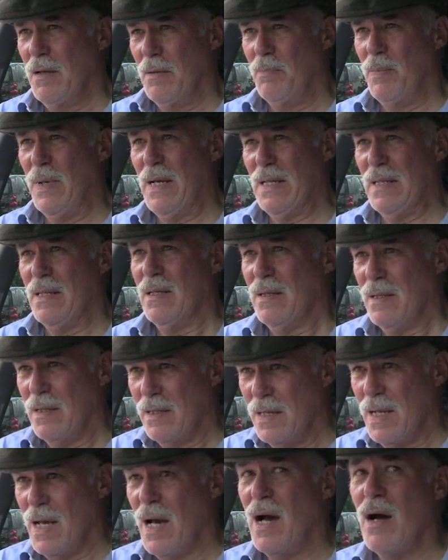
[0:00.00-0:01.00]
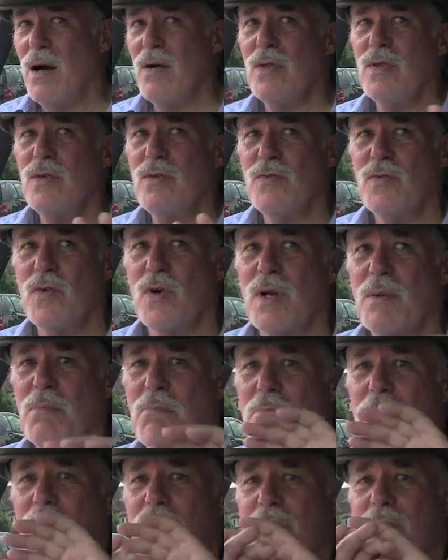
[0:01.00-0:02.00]
But now you've got a
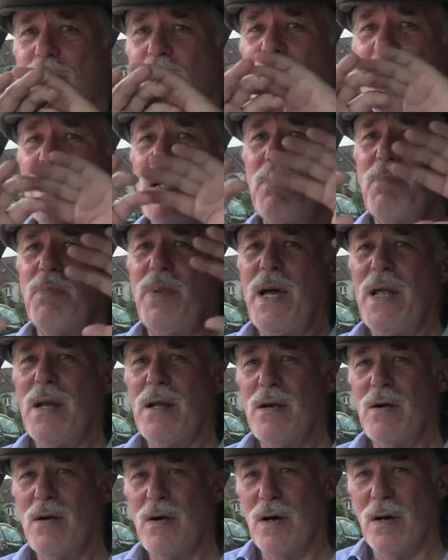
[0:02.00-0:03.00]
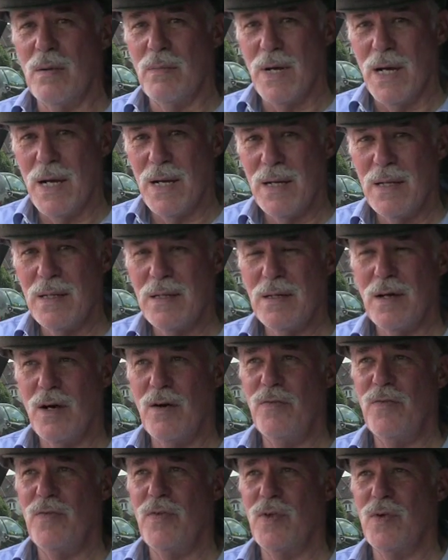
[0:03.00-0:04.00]
much bigger panorama
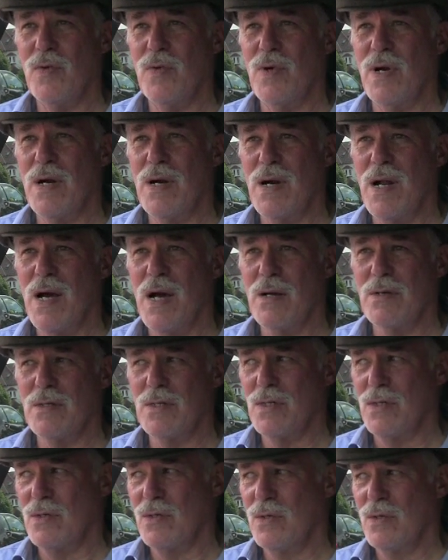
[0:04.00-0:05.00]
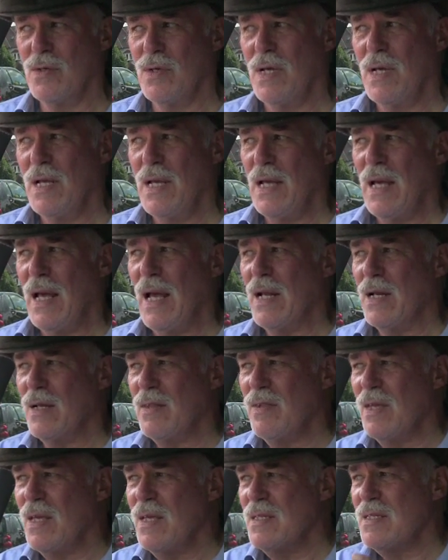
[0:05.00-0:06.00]
of view around you, and
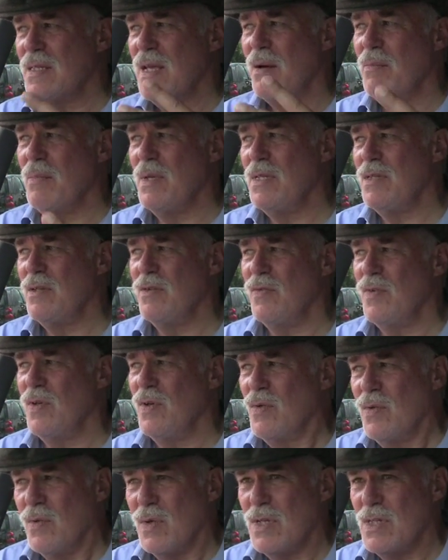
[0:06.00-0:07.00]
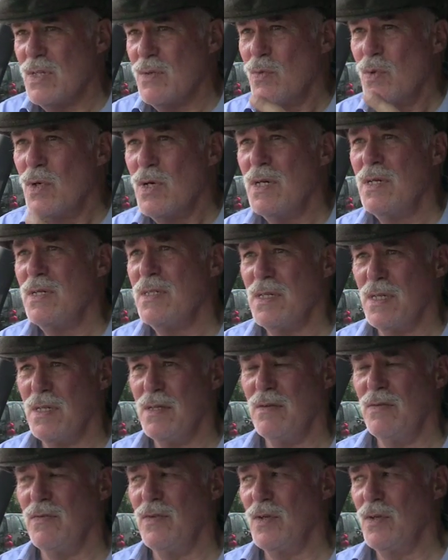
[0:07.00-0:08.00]
things come into view which weren't
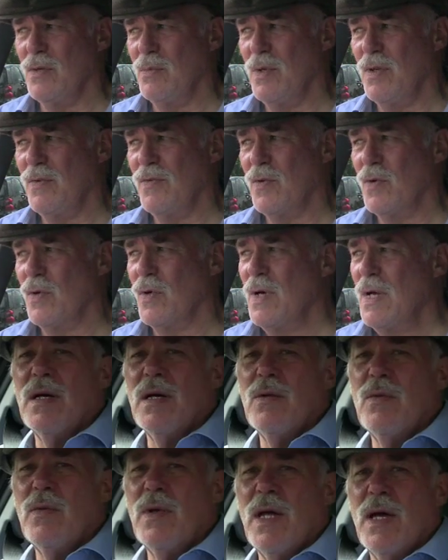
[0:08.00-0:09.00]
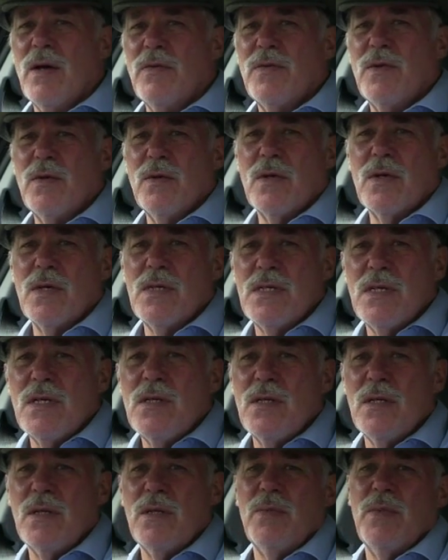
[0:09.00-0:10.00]
in view before. We have to
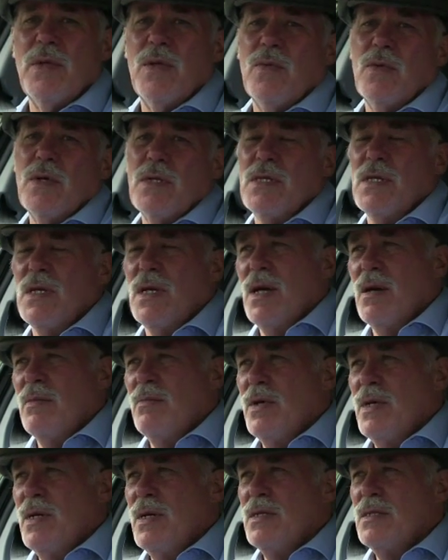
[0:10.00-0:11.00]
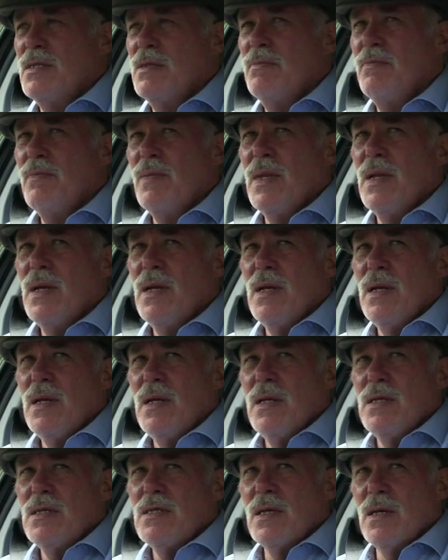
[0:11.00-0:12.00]
continually be watching our mirrors.
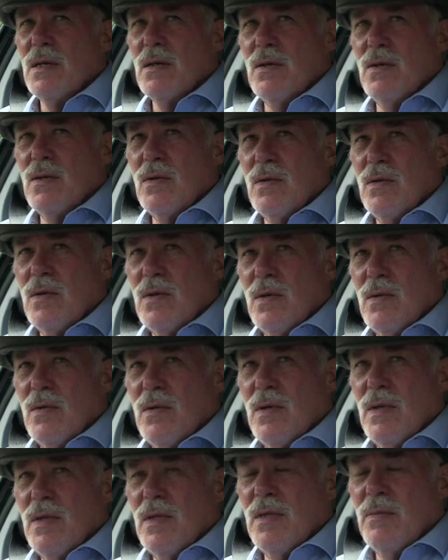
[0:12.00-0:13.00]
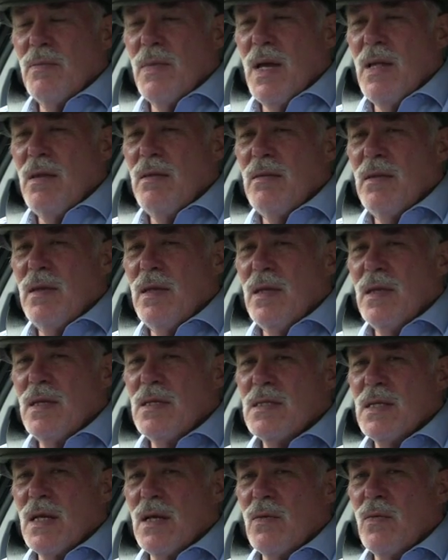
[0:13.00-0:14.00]
So the main thing
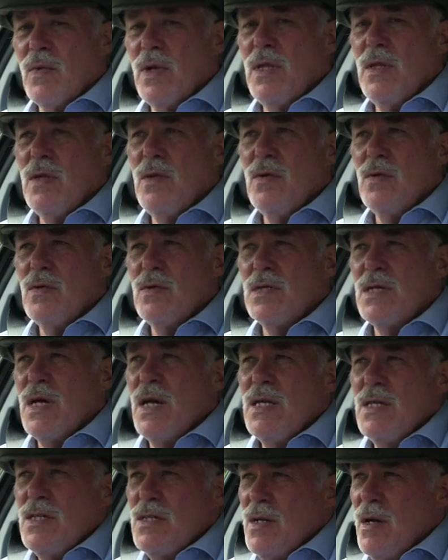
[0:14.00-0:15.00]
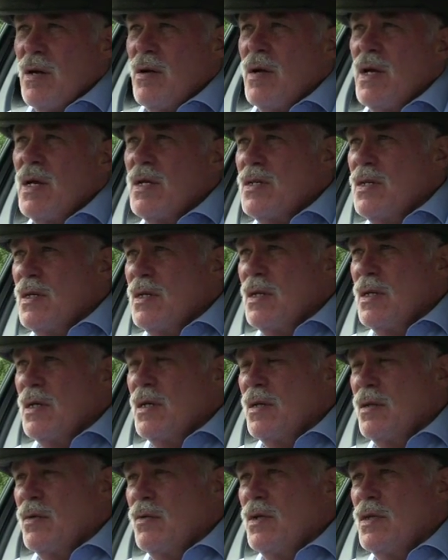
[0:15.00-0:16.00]
is that when you change direction, in
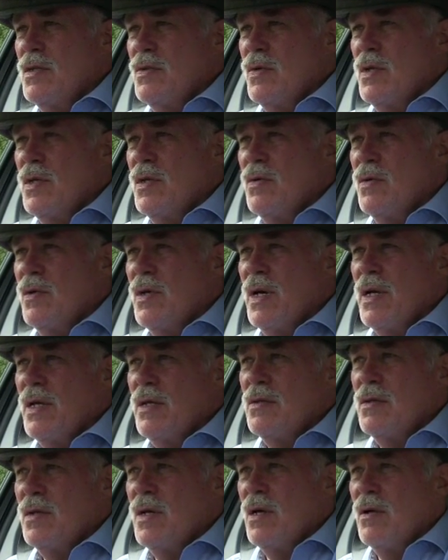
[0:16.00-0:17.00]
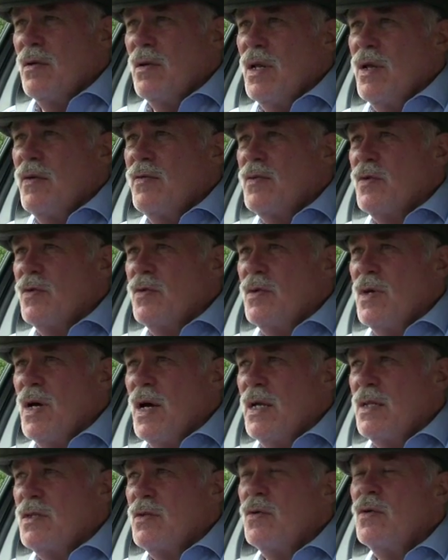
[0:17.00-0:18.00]
other words, when you're going to go left or
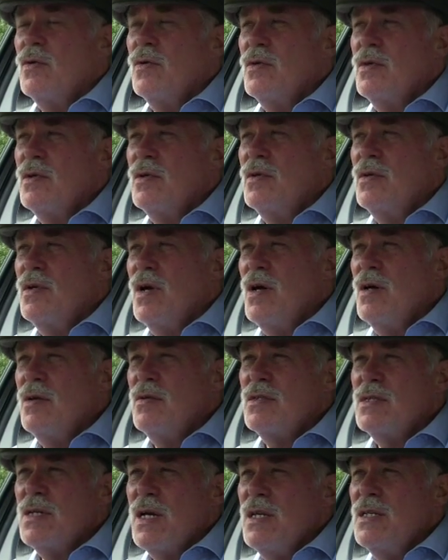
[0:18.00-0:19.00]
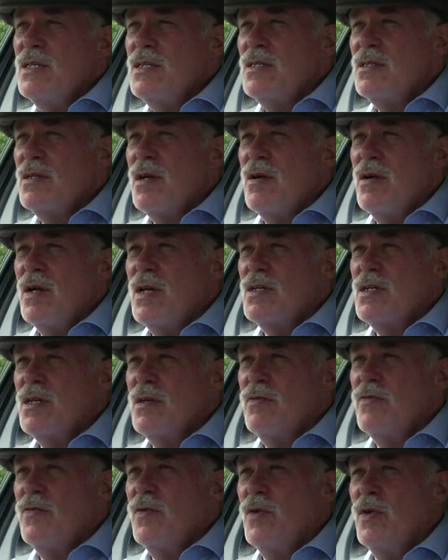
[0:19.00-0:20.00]
right, or the road changes
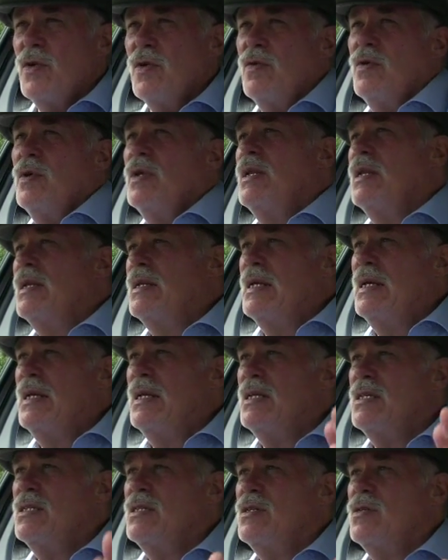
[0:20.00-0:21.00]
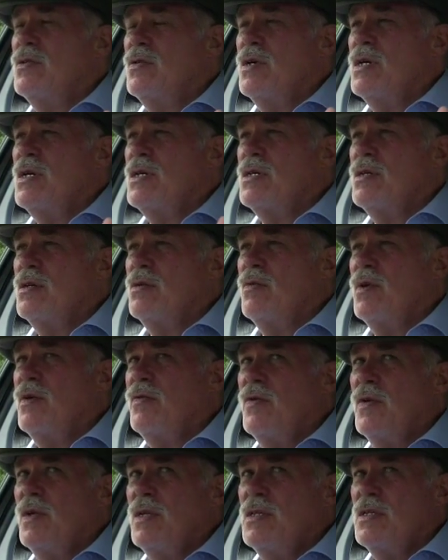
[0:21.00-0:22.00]
direction for you in a situation where,
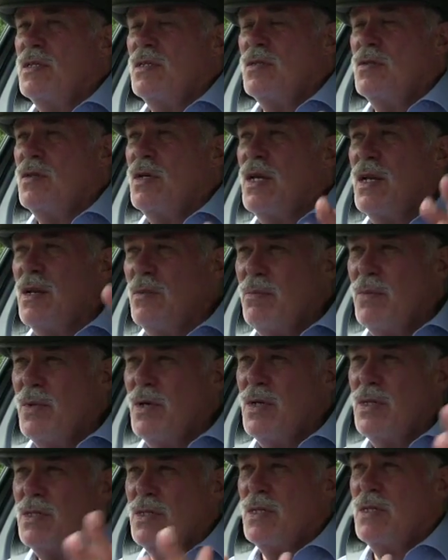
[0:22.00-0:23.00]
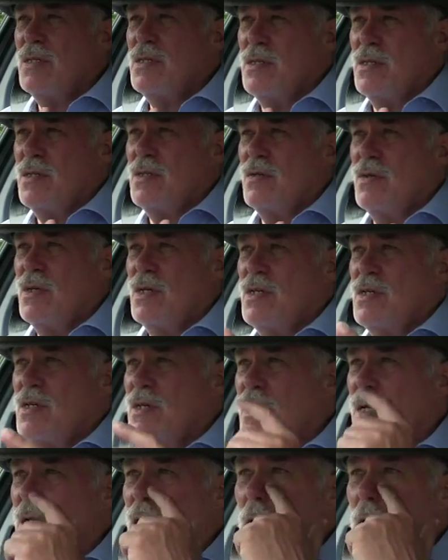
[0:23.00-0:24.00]
for instance, you get a merging situation,